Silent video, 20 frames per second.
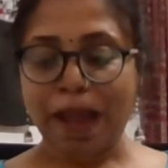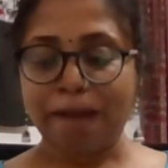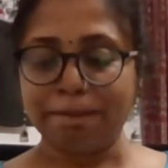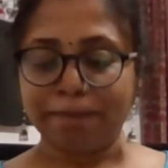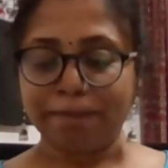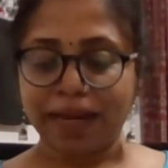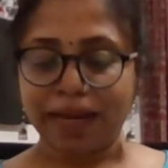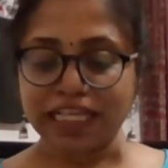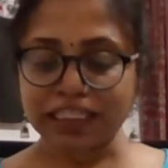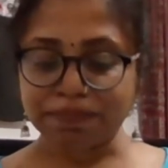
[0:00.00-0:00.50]

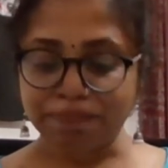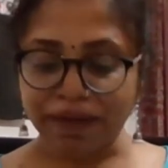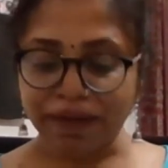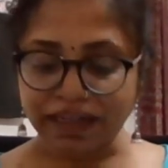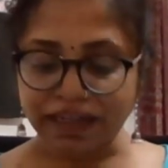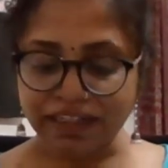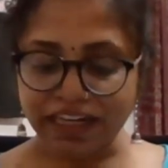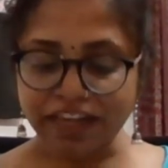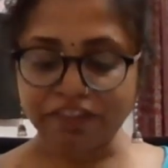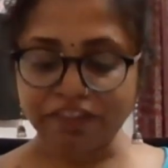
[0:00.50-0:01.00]
By
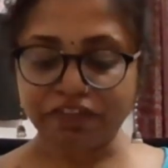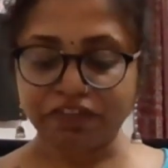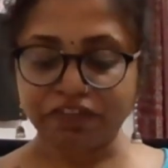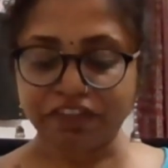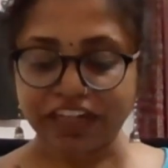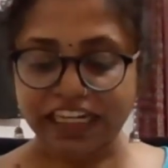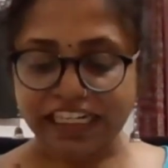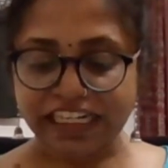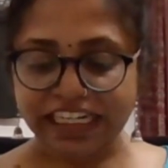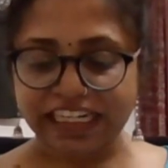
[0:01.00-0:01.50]
spending
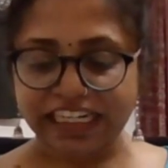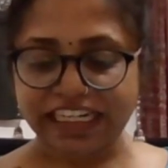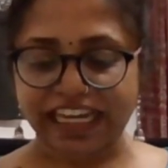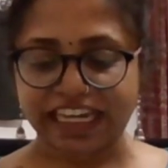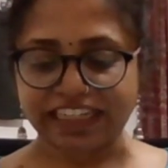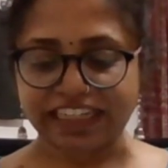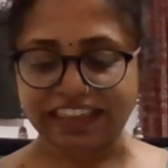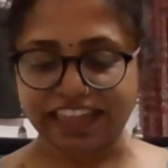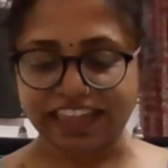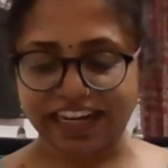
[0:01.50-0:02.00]
freely
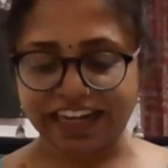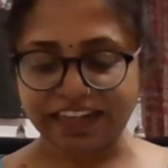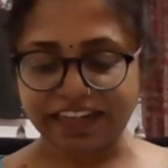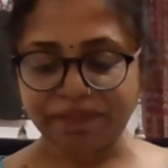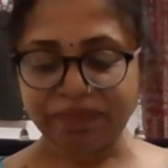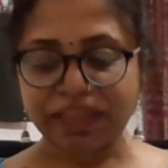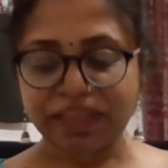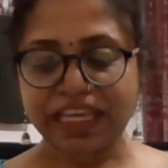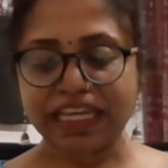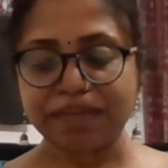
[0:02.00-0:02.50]
like
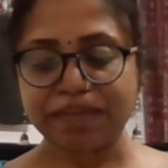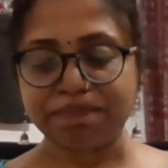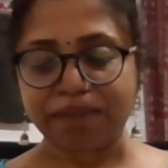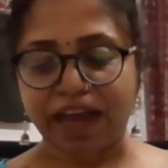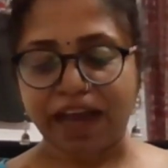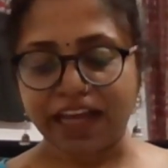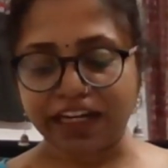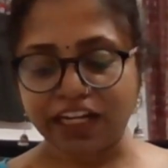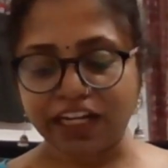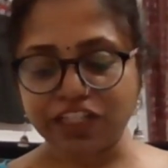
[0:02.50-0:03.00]
that, he
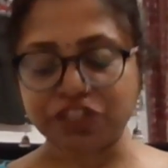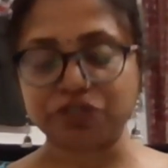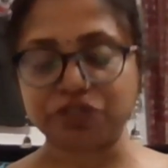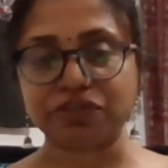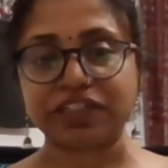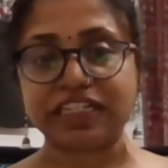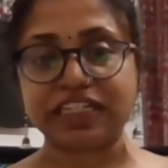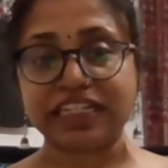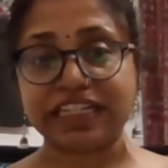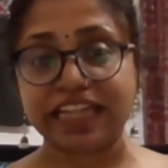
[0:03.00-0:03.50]
managed to
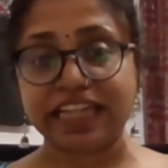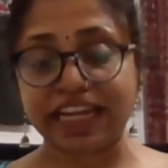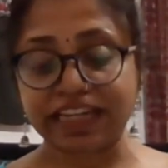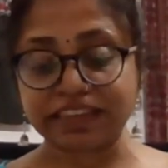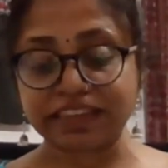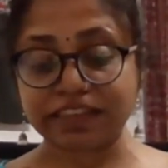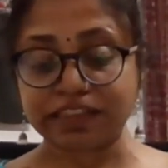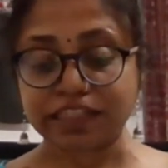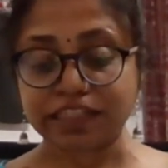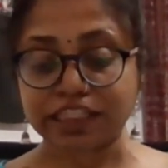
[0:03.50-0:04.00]

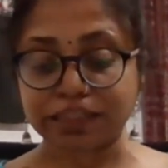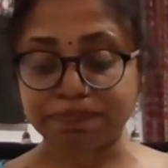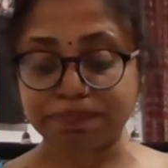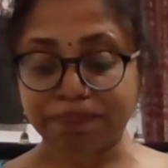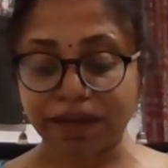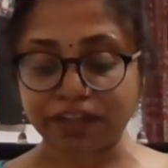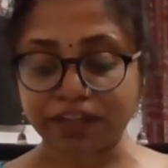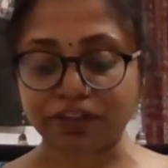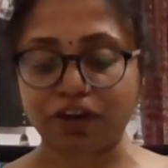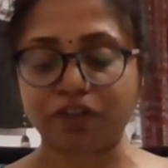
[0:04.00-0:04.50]
regain the
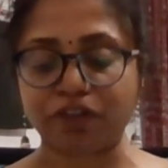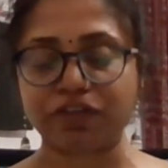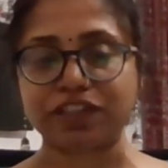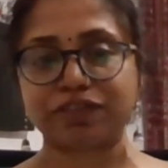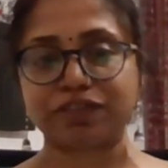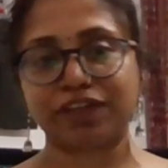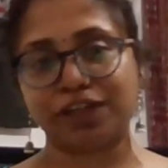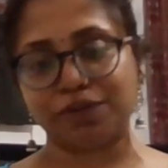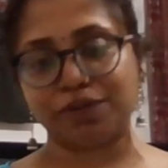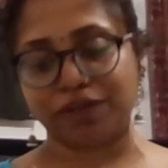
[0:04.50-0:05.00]
respect of
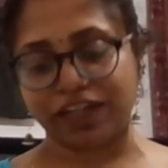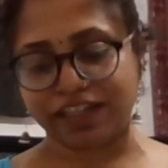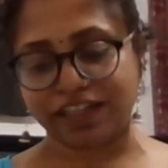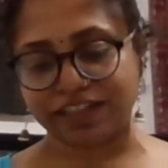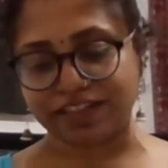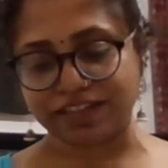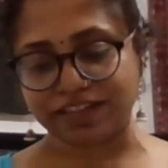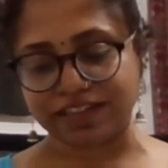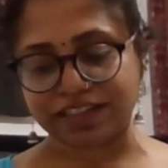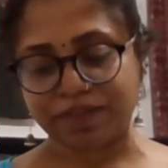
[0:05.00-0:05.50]
his fellow
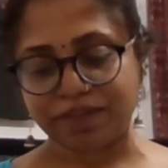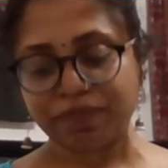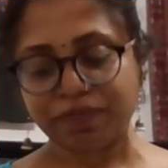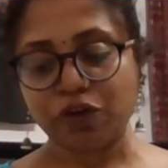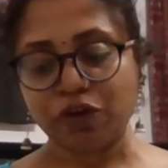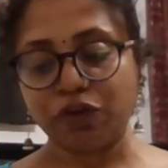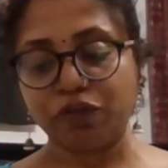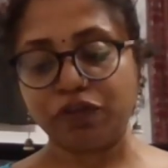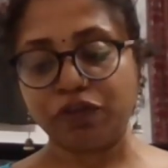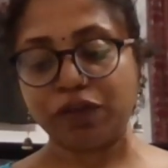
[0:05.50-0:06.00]
villagers,
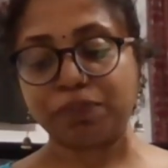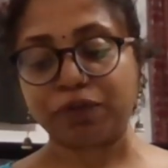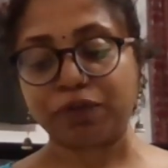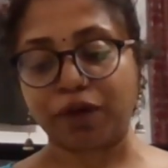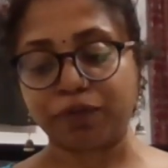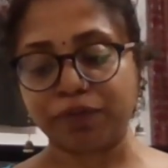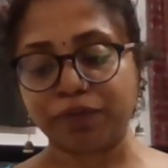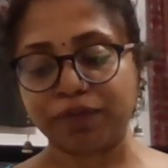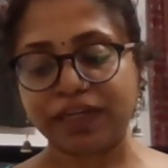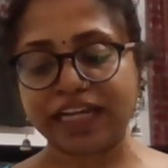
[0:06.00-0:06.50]
who will
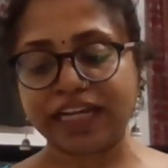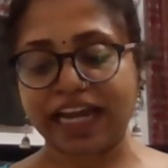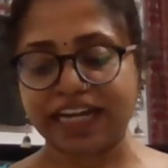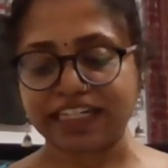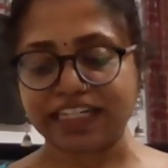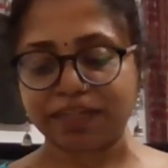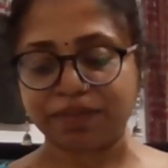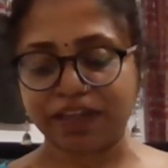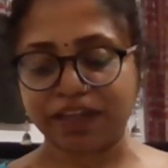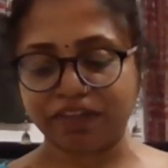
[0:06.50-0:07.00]
probably
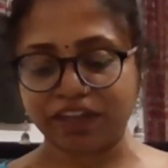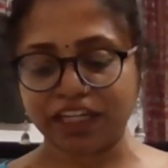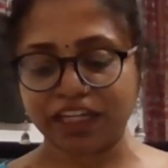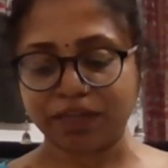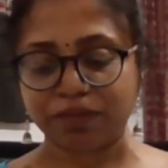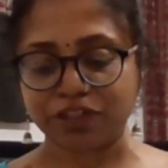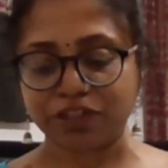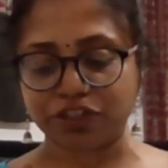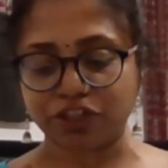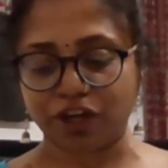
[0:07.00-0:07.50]
end up giving
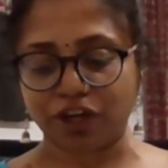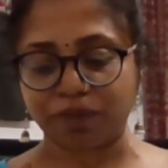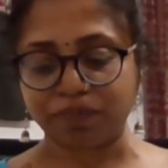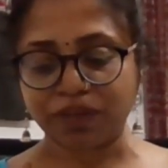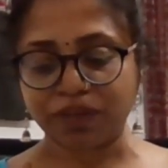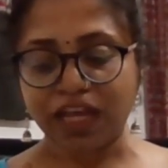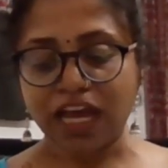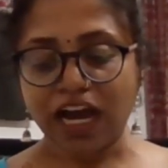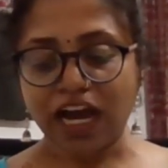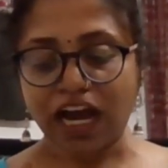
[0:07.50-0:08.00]
him a
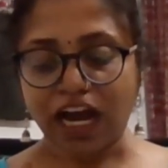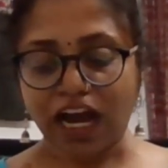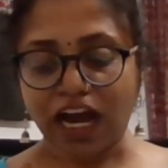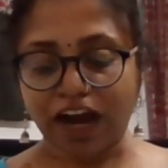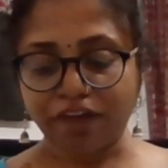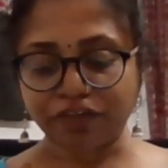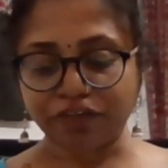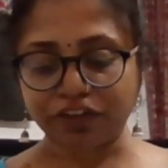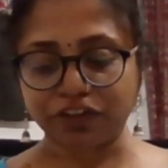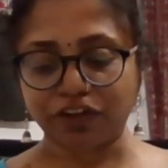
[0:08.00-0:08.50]
job.
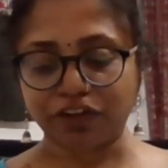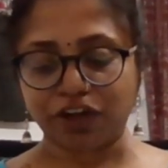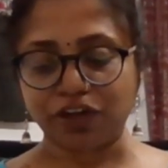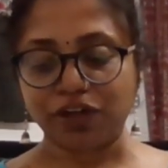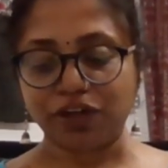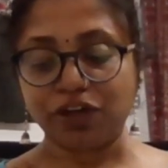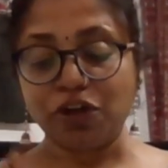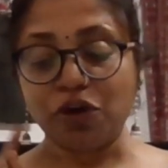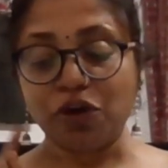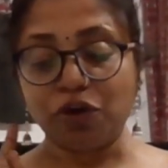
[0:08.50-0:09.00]
After
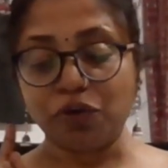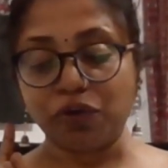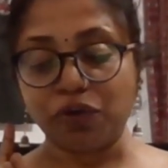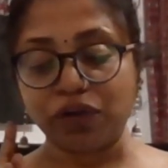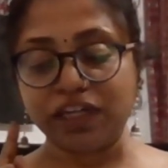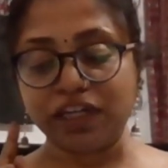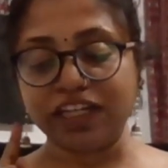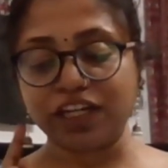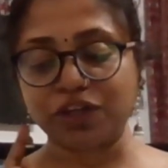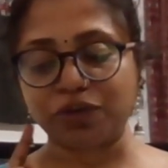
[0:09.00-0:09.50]
all,
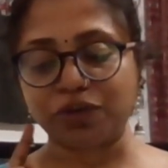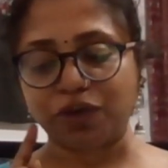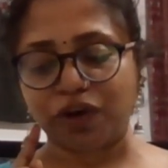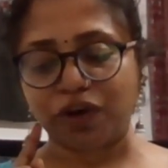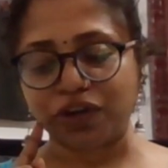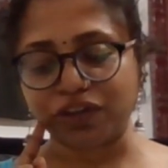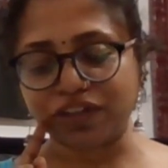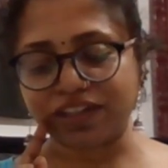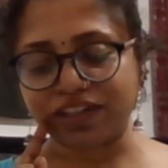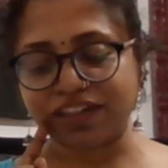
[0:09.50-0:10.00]
only a
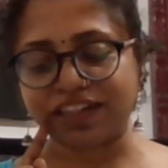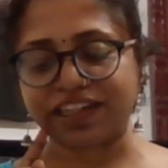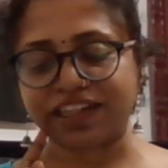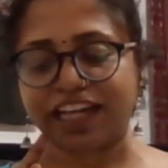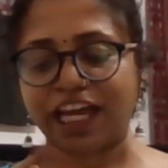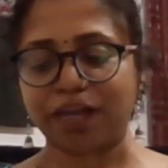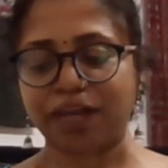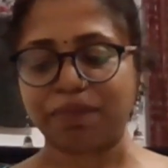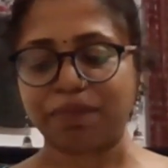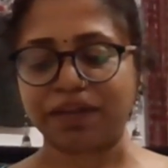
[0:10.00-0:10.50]
conqueror
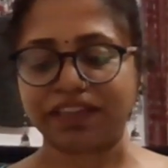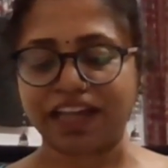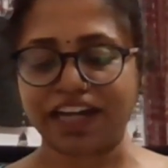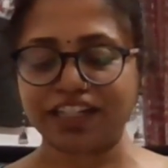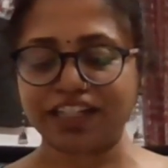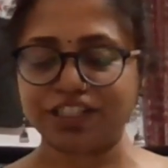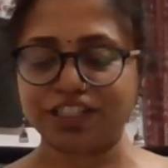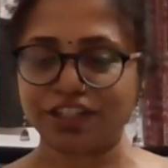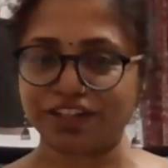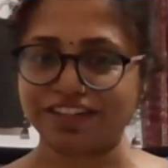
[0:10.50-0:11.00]
can be
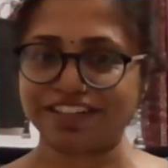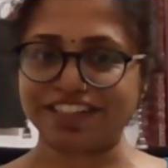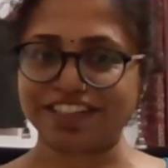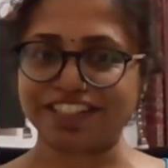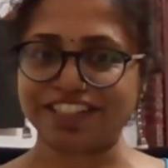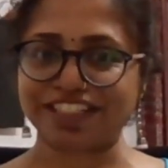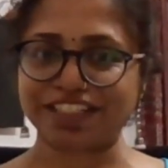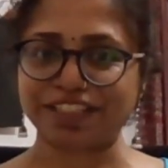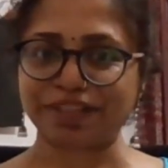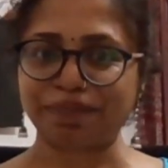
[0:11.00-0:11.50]
that
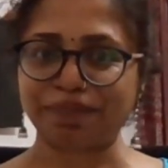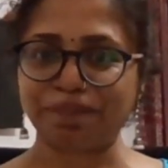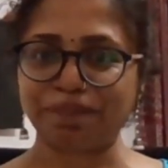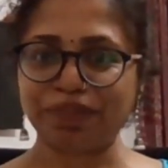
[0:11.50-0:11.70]
generous.